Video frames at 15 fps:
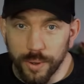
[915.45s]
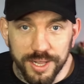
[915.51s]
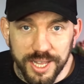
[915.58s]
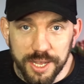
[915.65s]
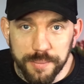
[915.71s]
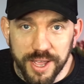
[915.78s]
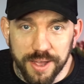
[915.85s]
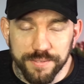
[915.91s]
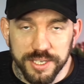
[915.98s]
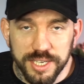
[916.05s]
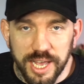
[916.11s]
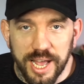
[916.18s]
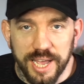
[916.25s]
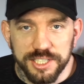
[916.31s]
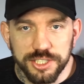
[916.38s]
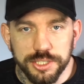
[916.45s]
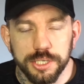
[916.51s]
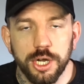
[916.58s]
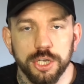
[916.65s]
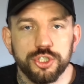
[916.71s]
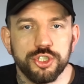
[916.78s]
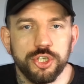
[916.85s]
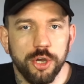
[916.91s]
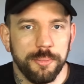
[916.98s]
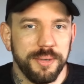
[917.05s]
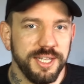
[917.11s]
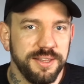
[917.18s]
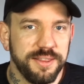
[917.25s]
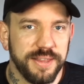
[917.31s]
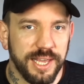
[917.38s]
there we have it, guys. There are so
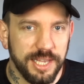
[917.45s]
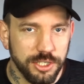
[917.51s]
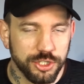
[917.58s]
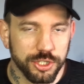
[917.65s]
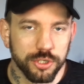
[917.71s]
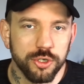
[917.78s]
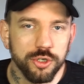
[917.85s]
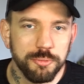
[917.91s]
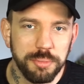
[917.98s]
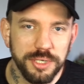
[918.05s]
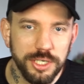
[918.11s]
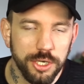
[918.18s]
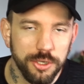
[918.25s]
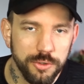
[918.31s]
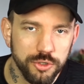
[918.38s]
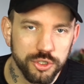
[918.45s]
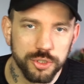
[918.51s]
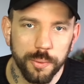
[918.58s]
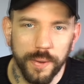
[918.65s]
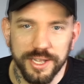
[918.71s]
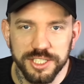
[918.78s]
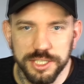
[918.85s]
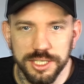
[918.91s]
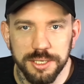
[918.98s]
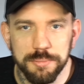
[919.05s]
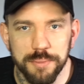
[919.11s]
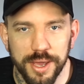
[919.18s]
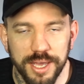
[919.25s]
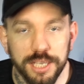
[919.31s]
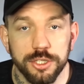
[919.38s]
many things that could be used to actually
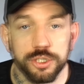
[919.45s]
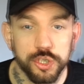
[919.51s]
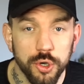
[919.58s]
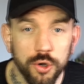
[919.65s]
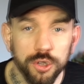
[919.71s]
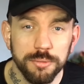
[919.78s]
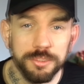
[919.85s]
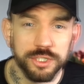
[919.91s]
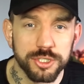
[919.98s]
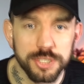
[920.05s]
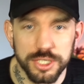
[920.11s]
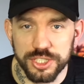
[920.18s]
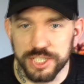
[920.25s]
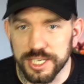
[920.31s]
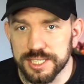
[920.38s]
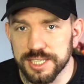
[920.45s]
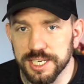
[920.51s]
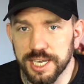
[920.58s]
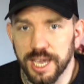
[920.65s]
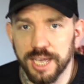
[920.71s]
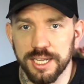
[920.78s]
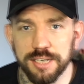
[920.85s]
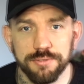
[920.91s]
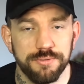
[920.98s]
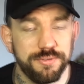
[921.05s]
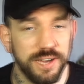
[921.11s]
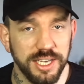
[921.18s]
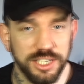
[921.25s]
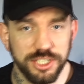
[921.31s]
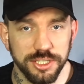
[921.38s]
make tournaments legit again.
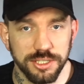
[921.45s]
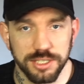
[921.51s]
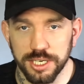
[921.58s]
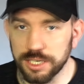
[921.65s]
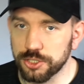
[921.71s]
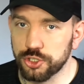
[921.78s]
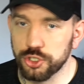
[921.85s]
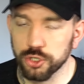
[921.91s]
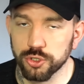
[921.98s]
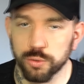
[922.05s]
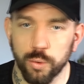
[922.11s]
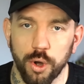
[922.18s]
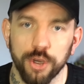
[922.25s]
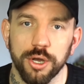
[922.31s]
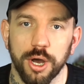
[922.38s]
FaceIt is just one